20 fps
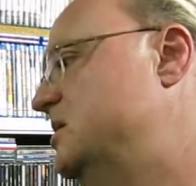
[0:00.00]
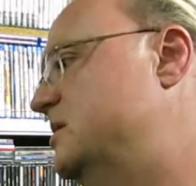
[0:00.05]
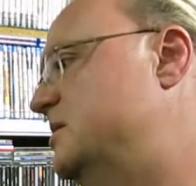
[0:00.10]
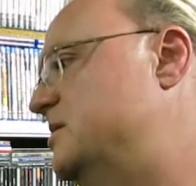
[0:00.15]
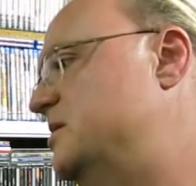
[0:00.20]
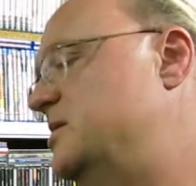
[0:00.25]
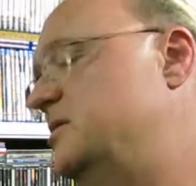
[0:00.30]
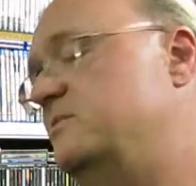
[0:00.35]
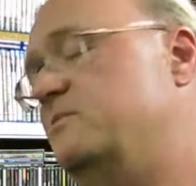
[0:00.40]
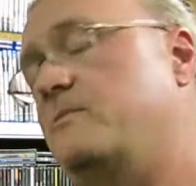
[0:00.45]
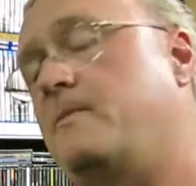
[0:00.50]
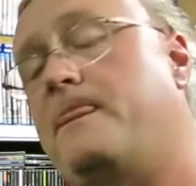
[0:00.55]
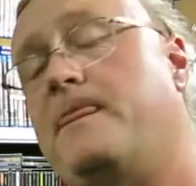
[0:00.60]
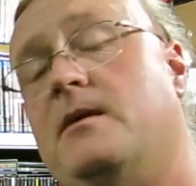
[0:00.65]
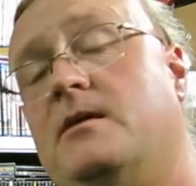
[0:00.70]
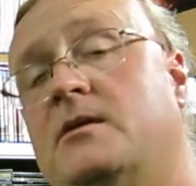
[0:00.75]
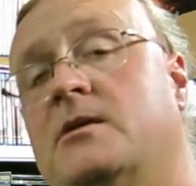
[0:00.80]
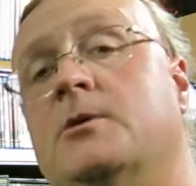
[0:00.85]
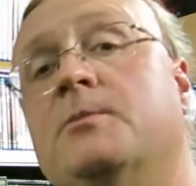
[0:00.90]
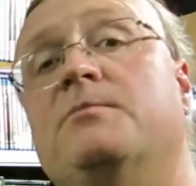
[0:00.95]
yeah,
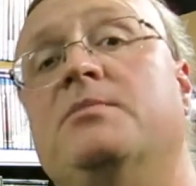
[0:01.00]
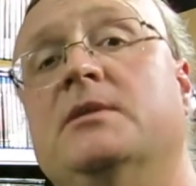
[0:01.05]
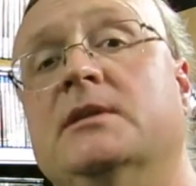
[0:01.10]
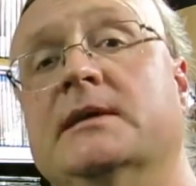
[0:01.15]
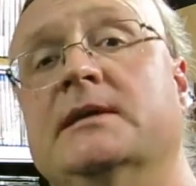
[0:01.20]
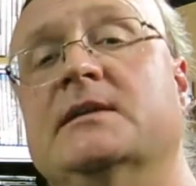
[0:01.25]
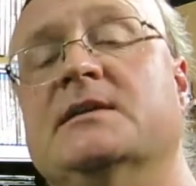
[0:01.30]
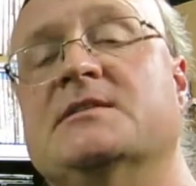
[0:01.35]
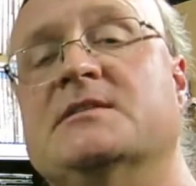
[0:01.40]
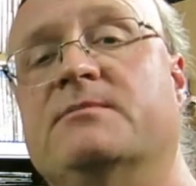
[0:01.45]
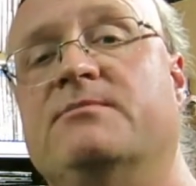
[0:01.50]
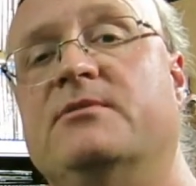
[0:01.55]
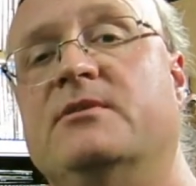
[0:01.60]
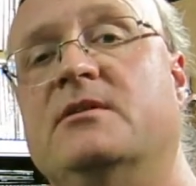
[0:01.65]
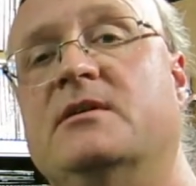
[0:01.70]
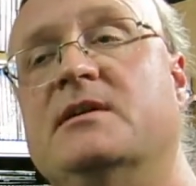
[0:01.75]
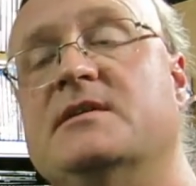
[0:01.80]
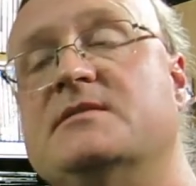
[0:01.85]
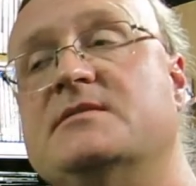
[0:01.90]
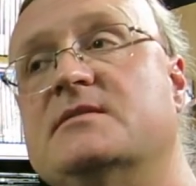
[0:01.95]
completely
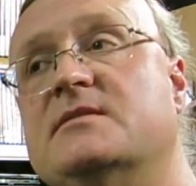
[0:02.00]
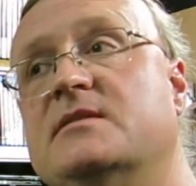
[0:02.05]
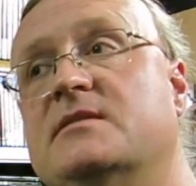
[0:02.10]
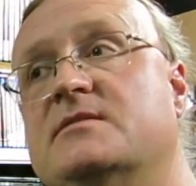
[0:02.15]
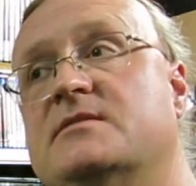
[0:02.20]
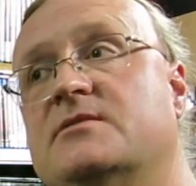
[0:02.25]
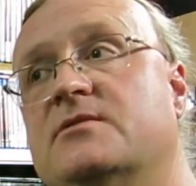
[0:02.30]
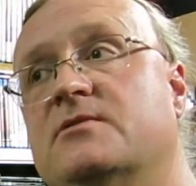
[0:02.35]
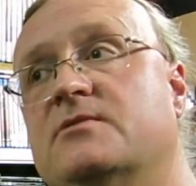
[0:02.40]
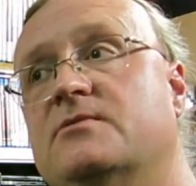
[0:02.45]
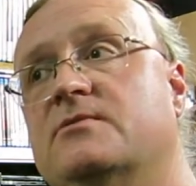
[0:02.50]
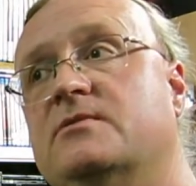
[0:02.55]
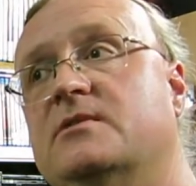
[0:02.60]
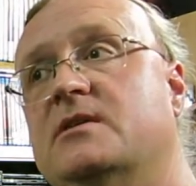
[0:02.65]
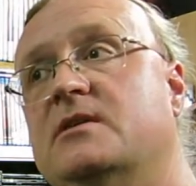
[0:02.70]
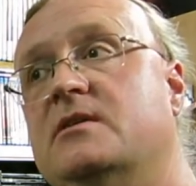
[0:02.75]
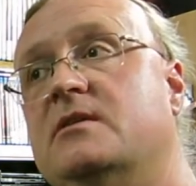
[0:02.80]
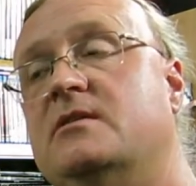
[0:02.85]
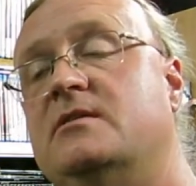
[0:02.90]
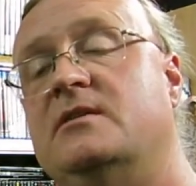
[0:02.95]
surprised. So
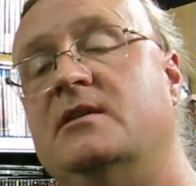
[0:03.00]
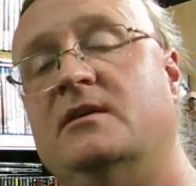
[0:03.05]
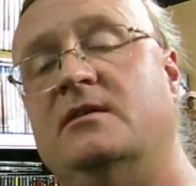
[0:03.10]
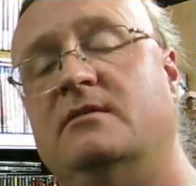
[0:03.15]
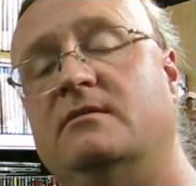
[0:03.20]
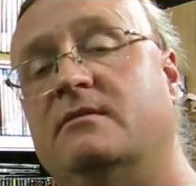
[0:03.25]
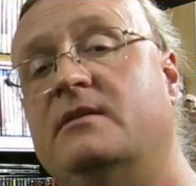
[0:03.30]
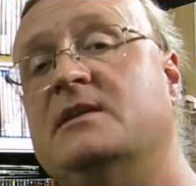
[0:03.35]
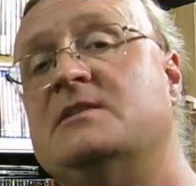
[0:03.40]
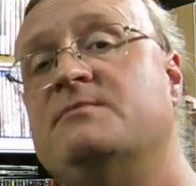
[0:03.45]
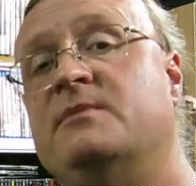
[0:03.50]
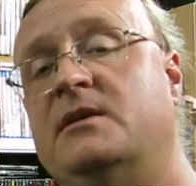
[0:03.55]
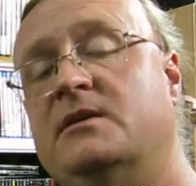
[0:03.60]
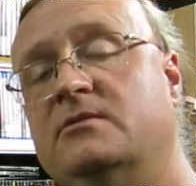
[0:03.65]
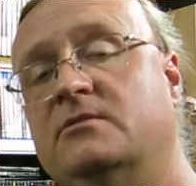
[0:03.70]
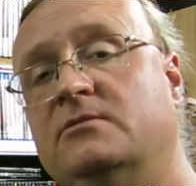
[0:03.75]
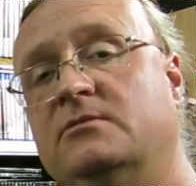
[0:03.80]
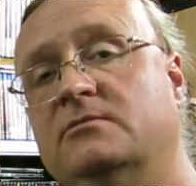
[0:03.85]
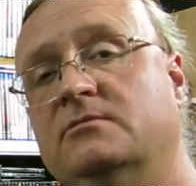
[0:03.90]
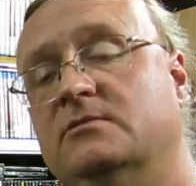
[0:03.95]
yeah, that's my
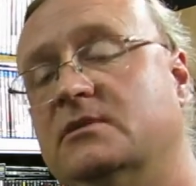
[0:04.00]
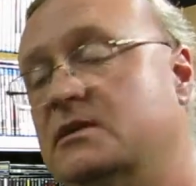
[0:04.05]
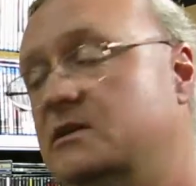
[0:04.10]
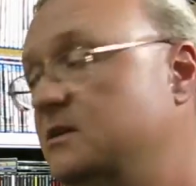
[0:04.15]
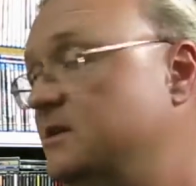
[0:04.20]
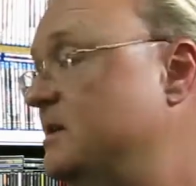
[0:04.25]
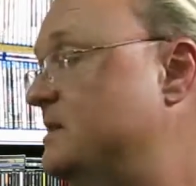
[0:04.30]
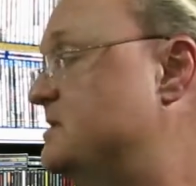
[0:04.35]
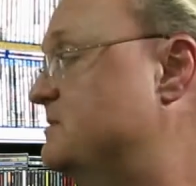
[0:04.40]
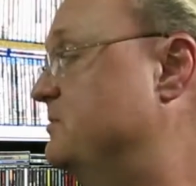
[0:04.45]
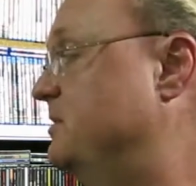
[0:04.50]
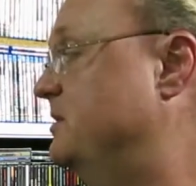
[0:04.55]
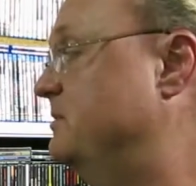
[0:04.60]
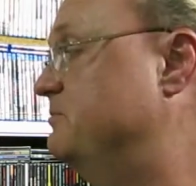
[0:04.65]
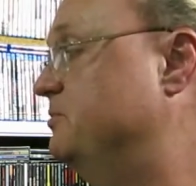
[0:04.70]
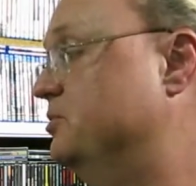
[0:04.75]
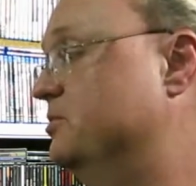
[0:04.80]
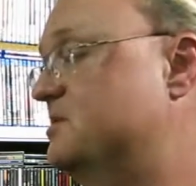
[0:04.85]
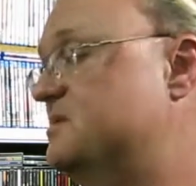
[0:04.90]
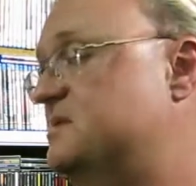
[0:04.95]
haul, that's my
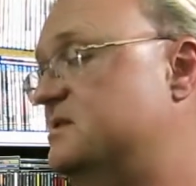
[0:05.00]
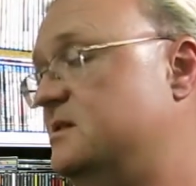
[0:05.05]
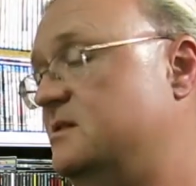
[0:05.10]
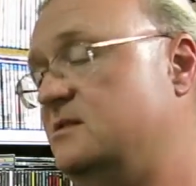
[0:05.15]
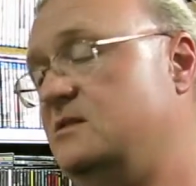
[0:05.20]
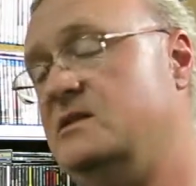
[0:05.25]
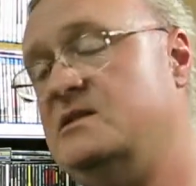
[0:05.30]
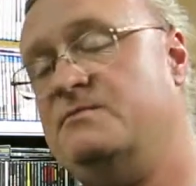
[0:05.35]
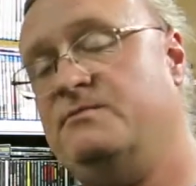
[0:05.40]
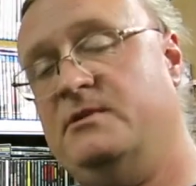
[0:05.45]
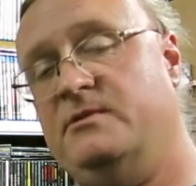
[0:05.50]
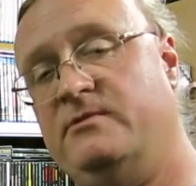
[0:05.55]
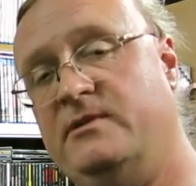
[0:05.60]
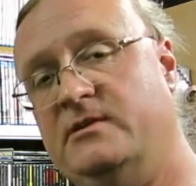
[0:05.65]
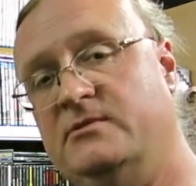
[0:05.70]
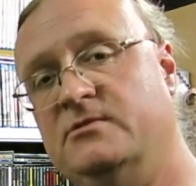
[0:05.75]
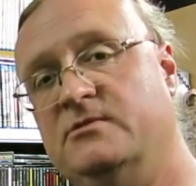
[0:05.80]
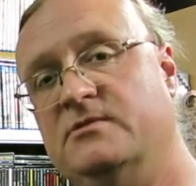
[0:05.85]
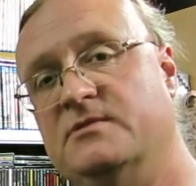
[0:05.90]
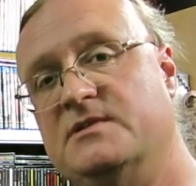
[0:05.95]
books, and that's my
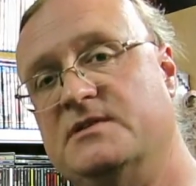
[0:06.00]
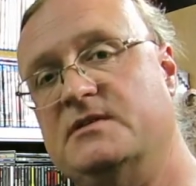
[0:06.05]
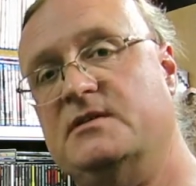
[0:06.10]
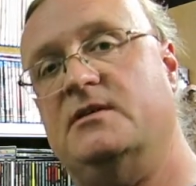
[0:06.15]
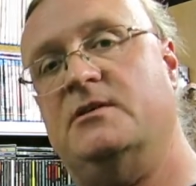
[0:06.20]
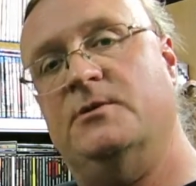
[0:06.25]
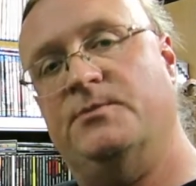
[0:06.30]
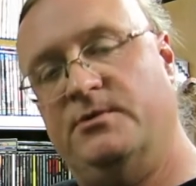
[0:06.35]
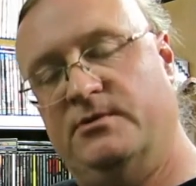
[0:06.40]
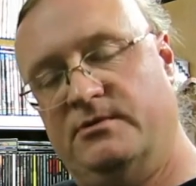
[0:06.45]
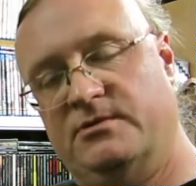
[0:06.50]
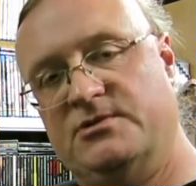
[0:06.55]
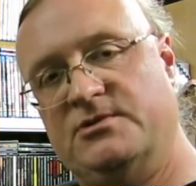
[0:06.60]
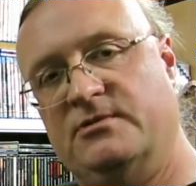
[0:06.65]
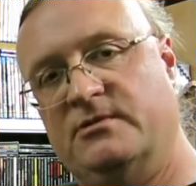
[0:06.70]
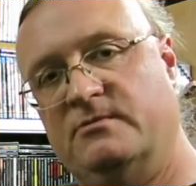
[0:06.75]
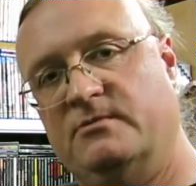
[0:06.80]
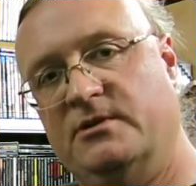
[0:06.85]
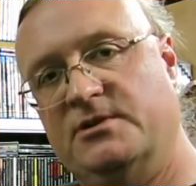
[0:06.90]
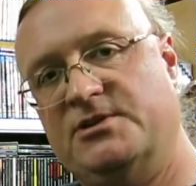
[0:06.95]
records. I hope you
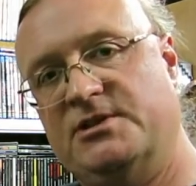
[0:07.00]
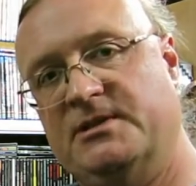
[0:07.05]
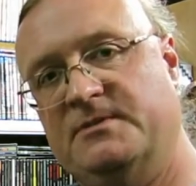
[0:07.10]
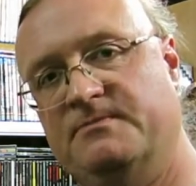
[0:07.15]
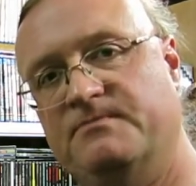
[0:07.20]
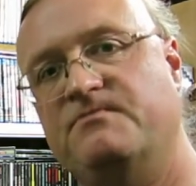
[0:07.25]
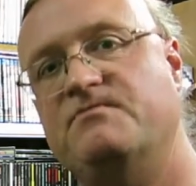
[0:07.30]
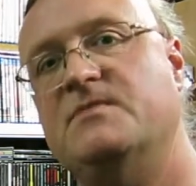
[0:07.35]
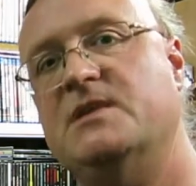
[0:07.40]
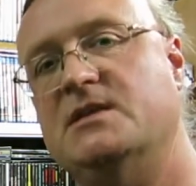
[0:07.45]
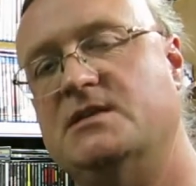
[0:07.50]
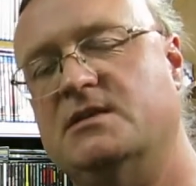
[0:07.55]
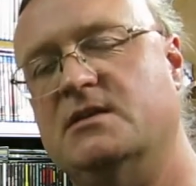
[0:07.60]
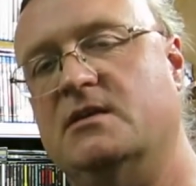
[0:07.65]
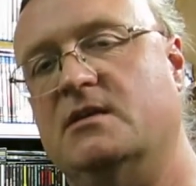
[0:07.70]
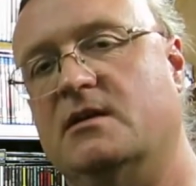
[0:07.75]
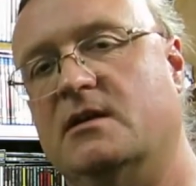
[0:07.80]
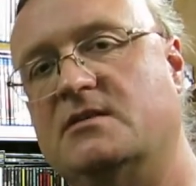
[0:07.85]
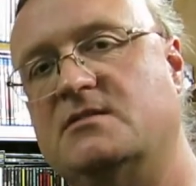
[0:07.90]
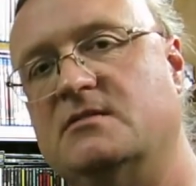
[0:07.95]
enjoyed watching. See
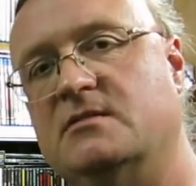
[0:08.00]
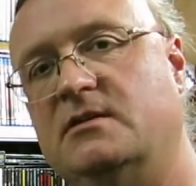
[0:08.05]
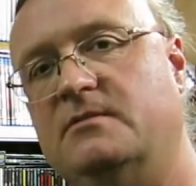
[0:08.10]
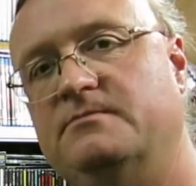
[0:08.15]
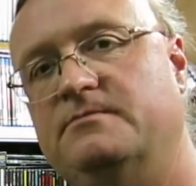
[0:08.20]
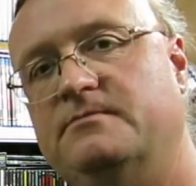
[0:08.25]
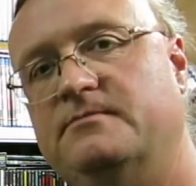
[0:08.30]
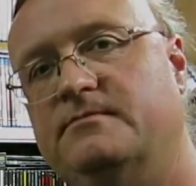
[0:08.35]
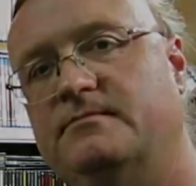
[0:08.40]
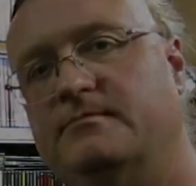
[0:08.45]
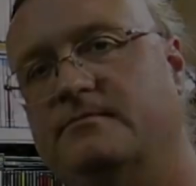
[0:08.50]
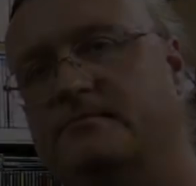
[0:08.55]
you next time.